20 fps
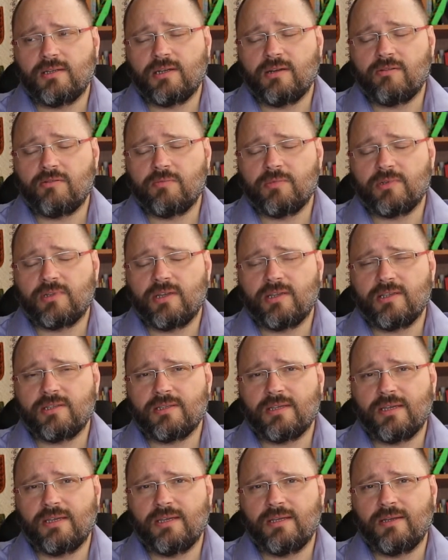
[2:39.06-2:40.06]
government
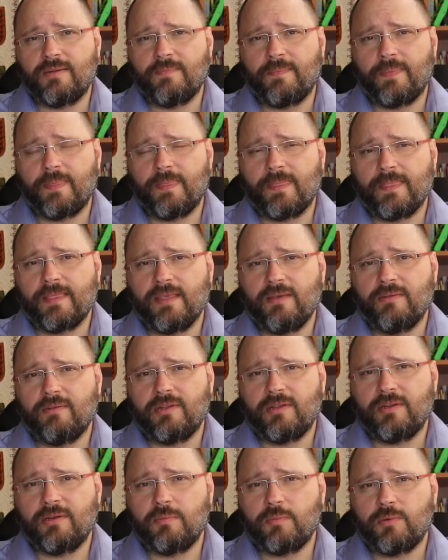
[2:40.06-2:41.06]
has
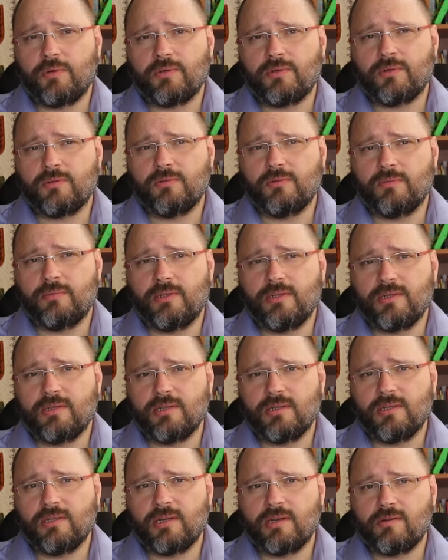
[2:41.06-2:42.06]
given a report to
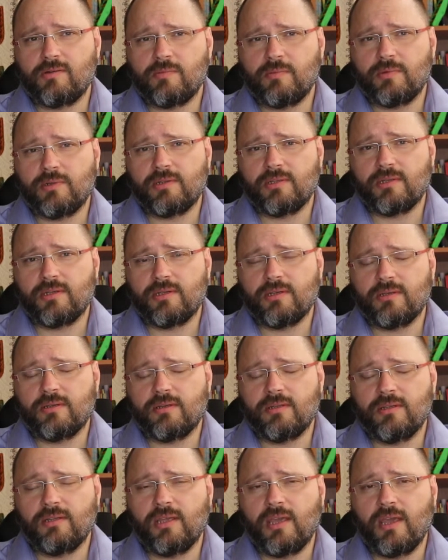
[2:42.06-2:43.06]
Brazilian government
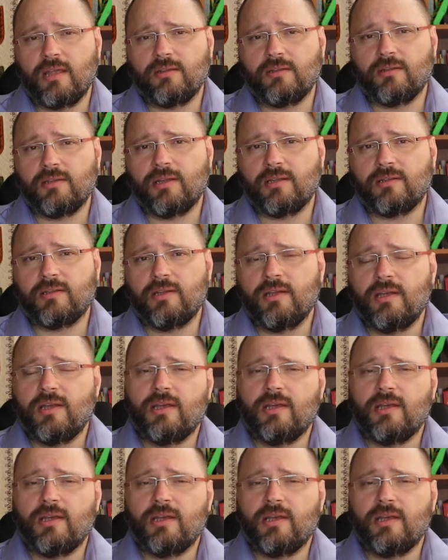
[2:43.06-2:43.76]
indicating that